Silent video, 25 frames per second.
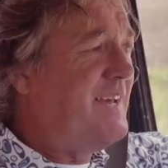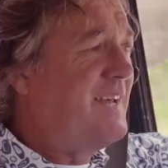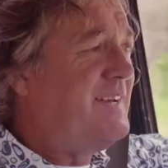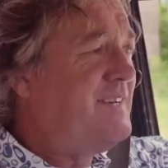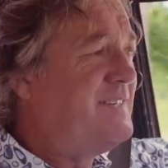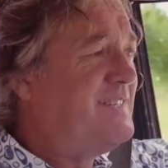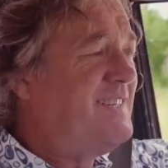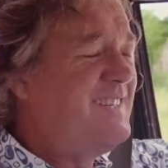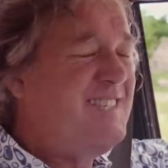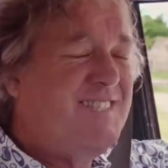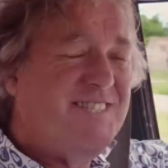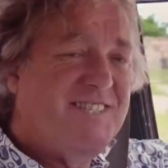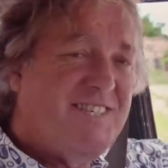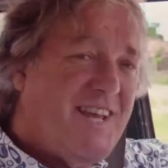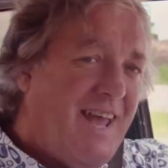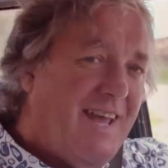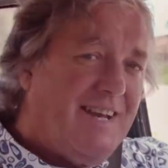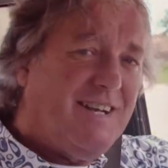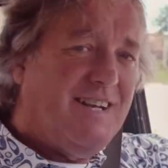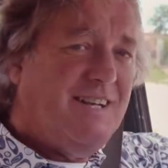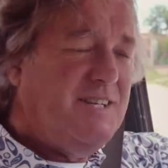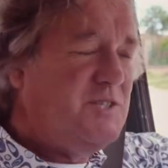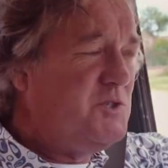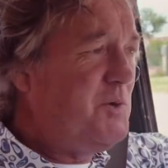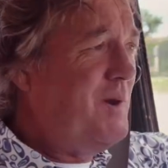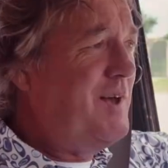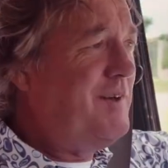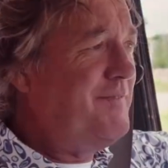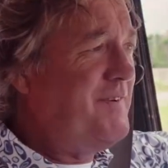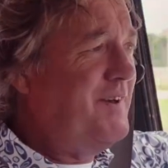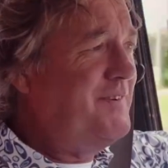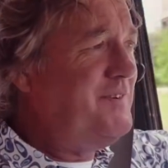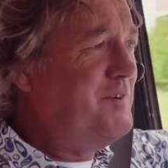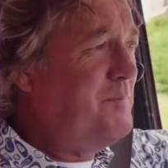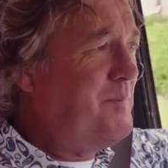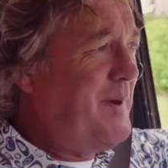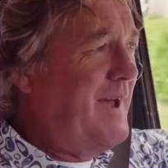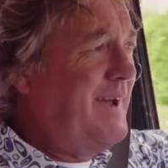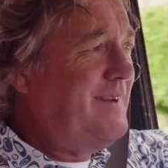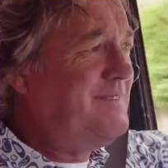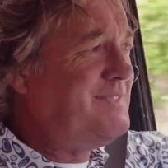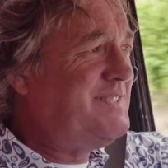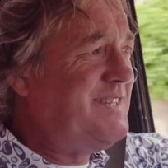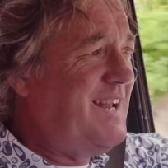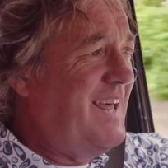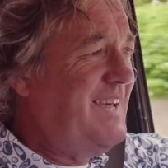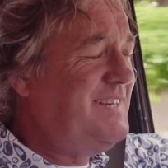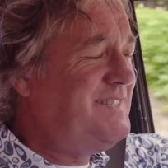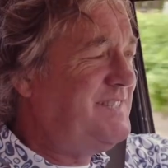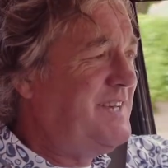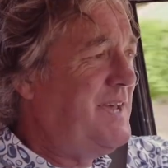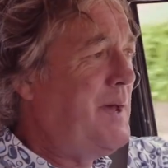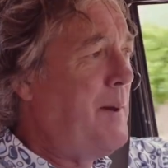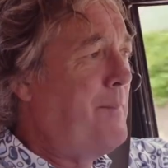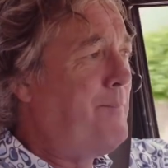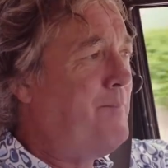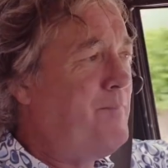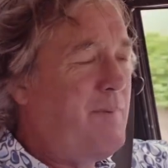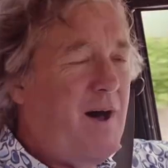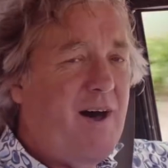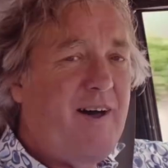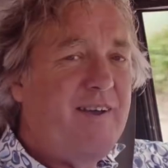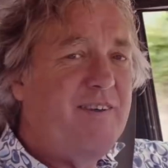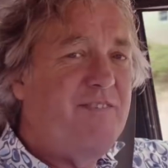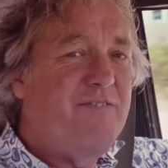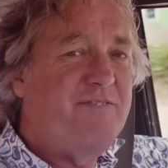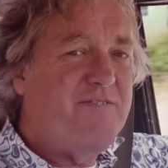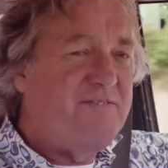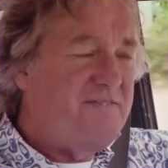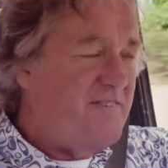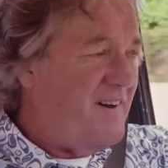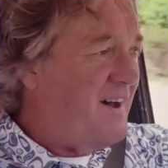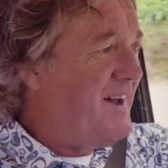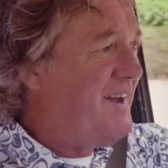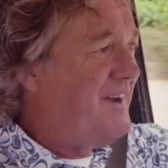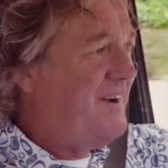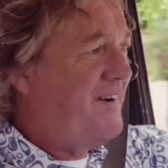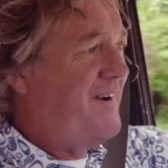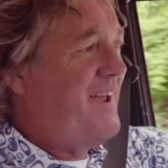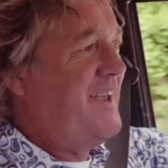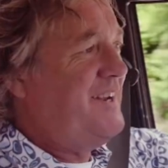and exactly twelve hundred pounds later, my fire